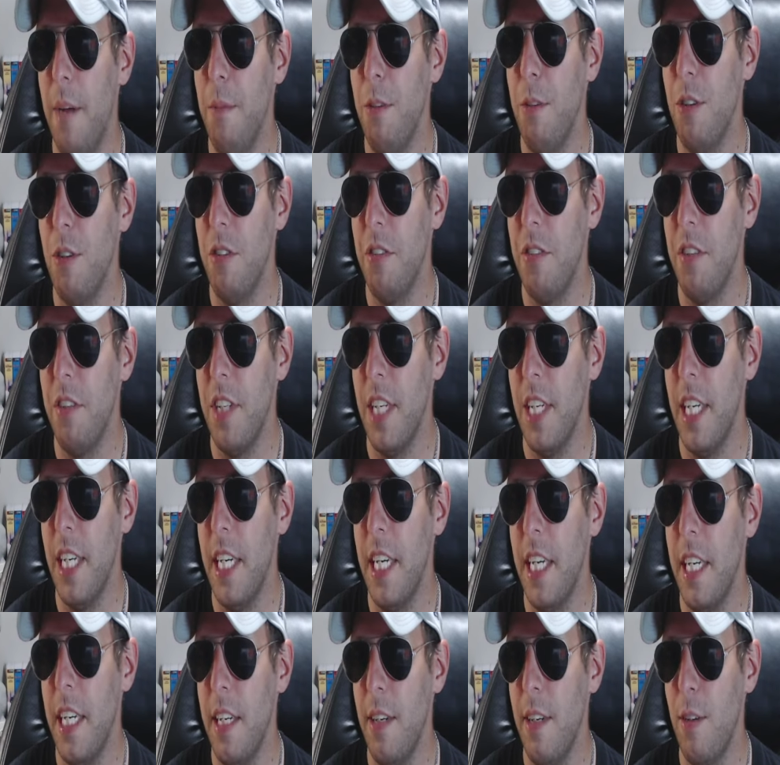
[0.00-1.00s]
just
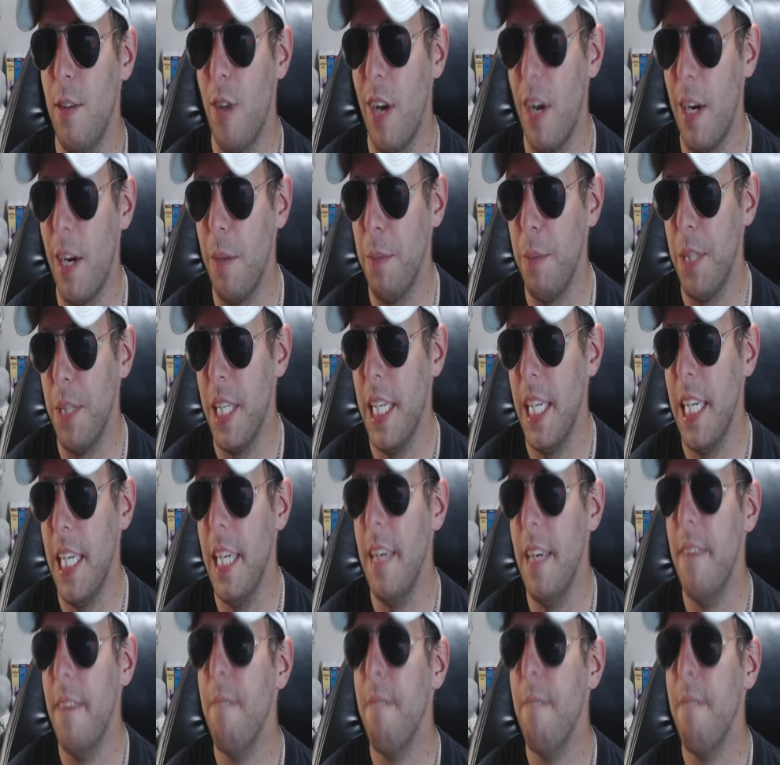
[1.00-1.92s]
incredibly...